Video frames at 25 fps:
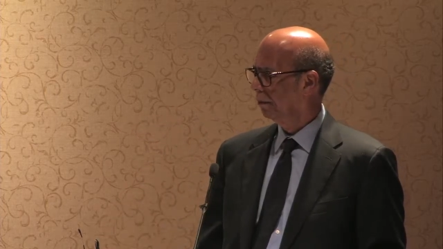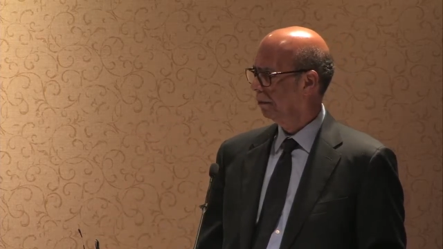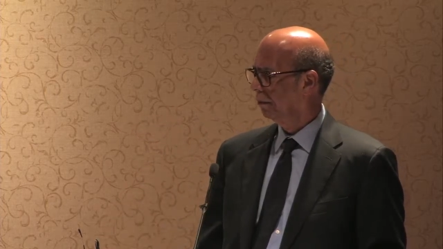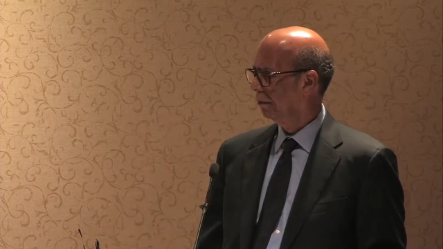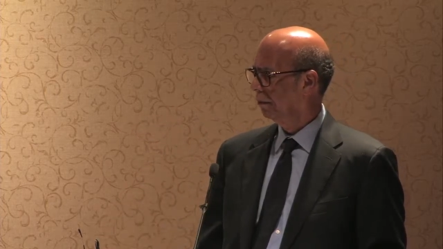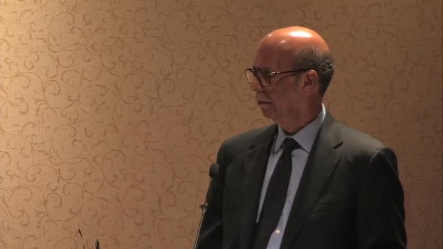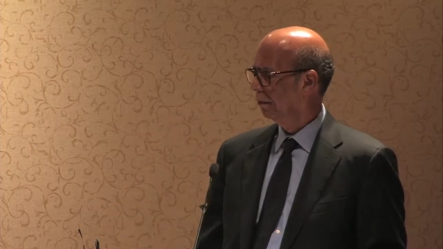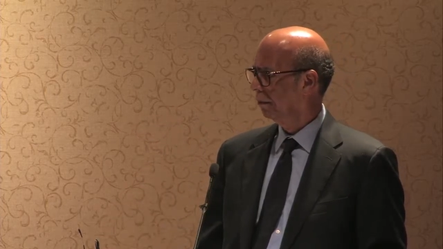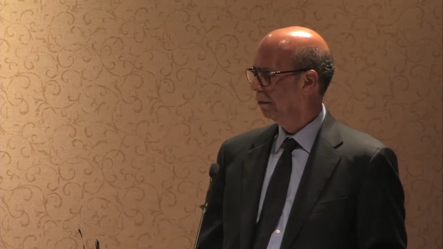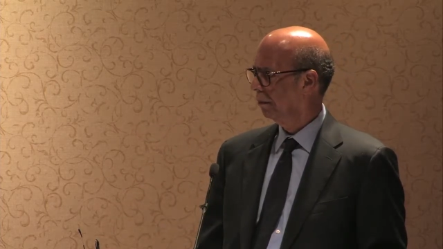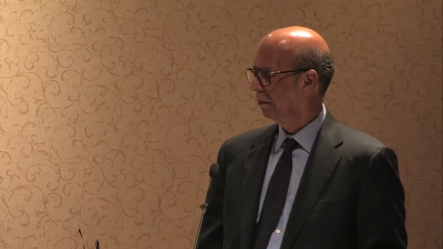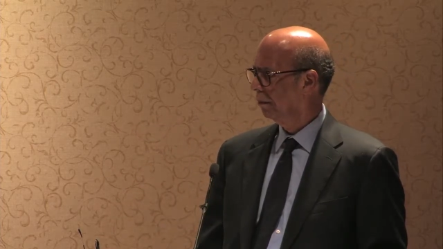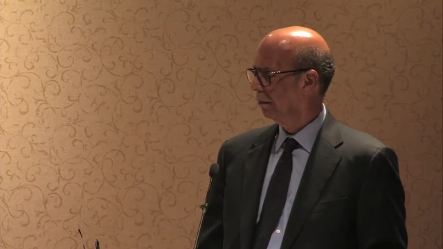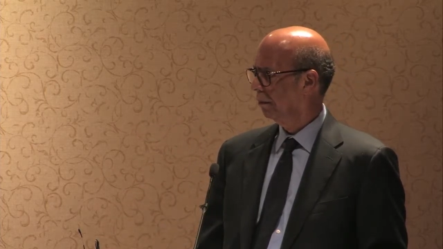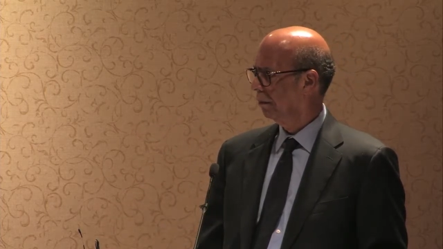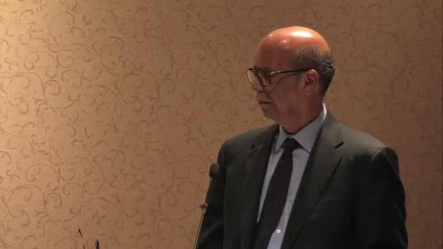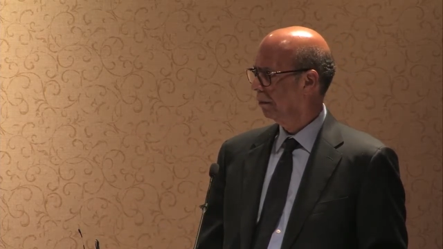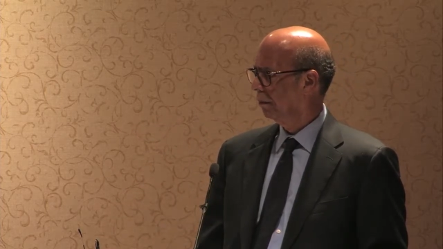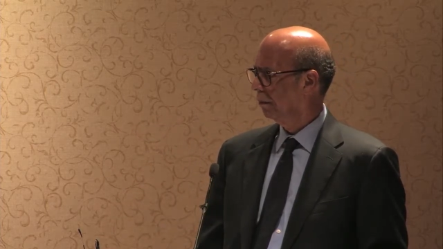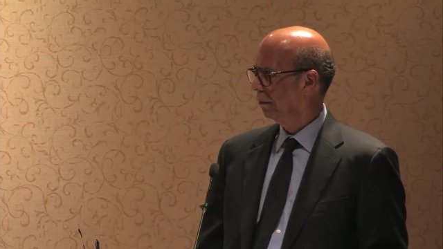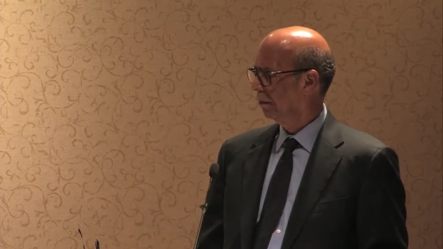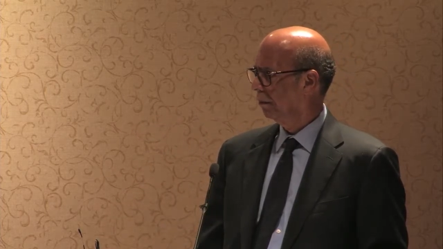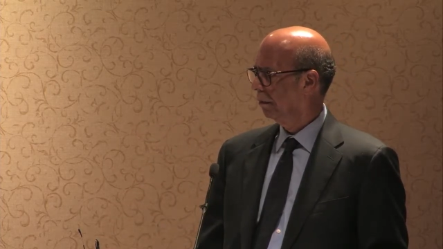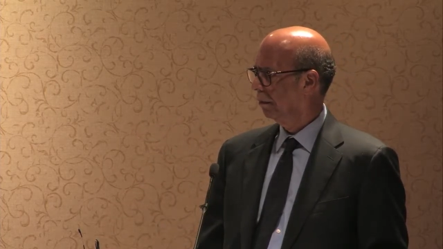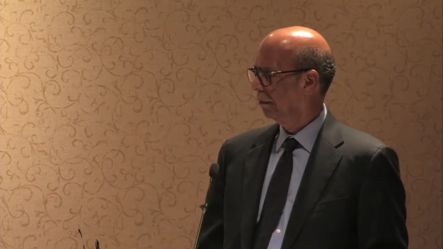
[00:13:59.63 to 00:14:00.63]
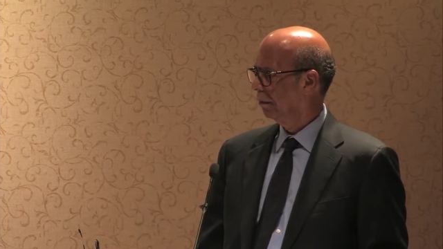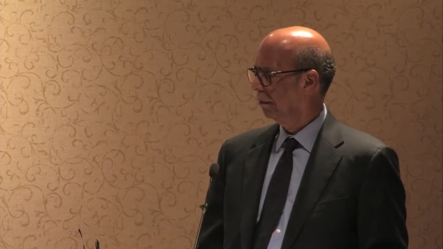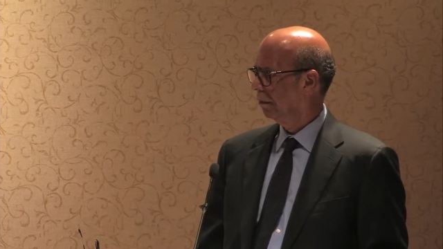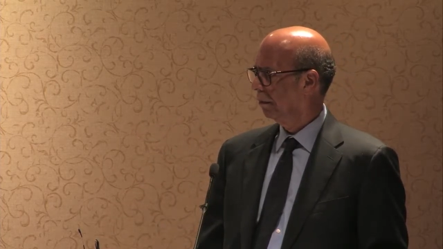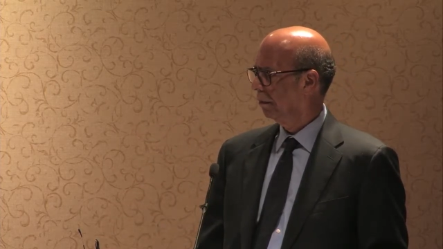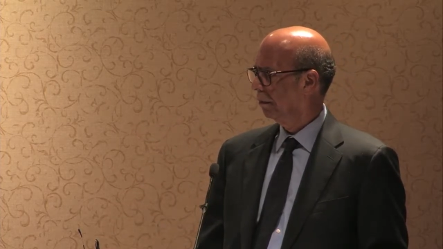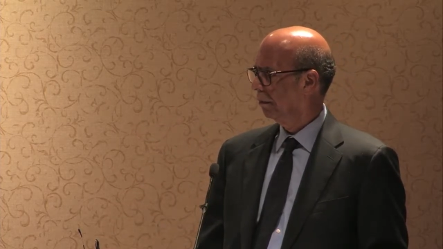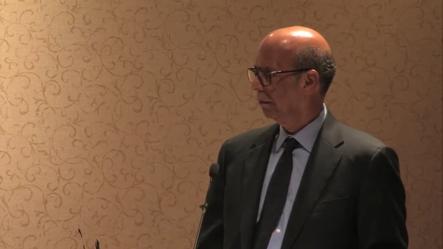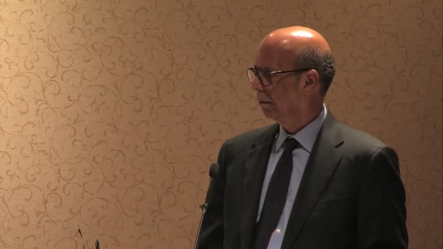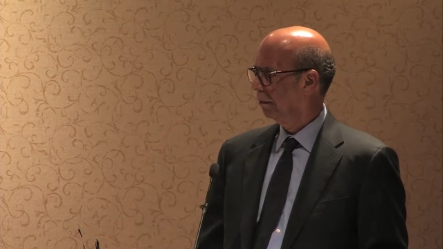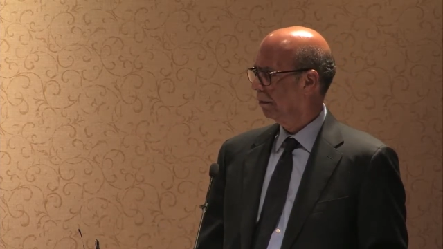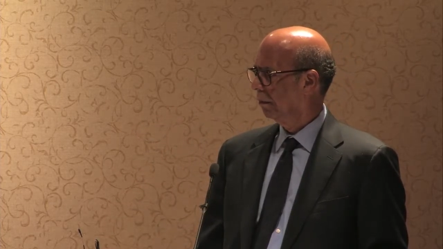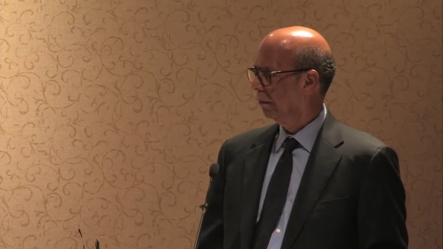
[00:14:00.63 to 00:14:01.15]

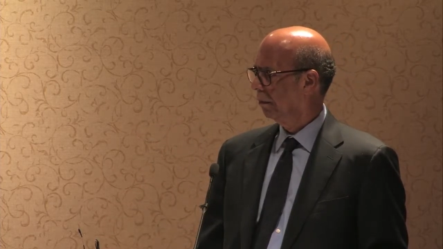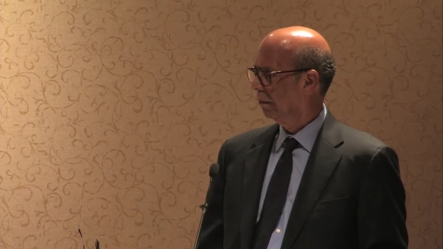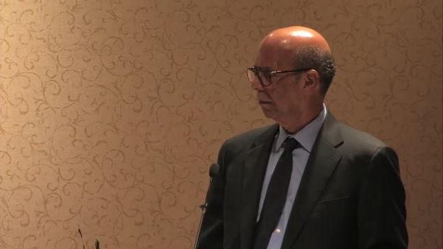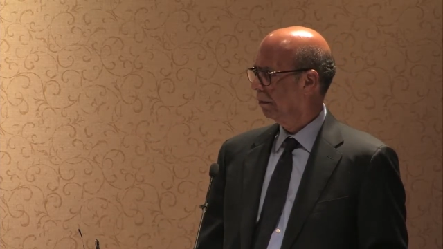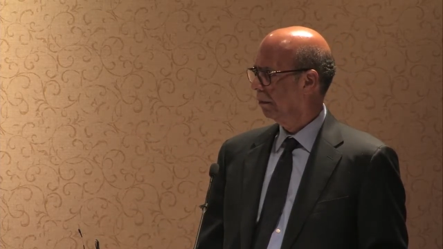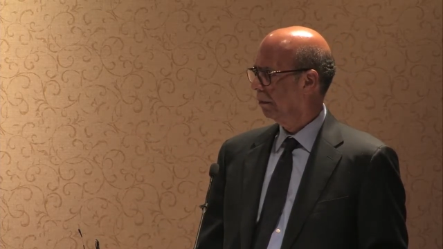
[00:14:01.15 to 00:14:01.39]
(no one is talking)